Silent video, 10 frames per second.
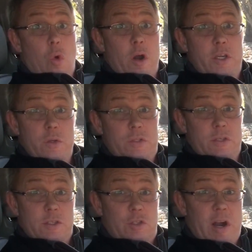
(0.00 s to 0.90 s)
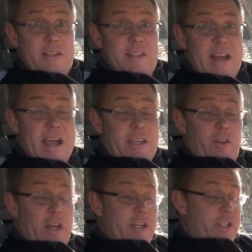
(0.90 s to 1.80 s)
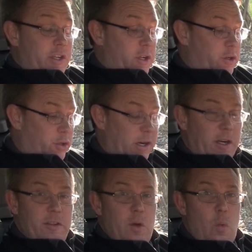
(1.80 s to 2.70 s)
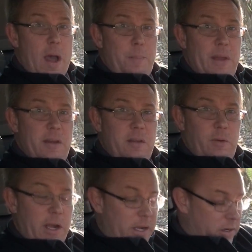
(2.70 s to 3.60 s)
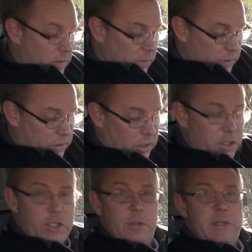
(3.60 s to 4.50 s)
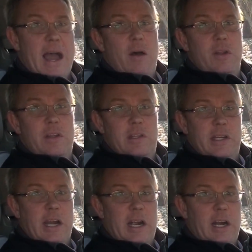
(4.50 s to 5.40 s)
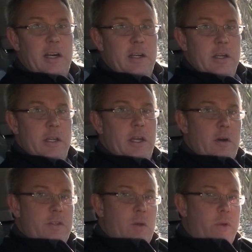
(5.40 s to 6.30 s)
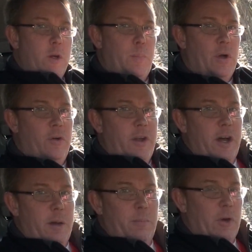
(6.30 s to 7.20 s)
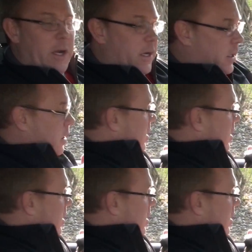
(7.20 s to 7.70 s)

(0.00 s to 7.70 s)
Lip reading: weren't used to the stress inoculation and you triggered the weapon, right, it's going to shoot down into the car. You know, so when you're pulling up, right,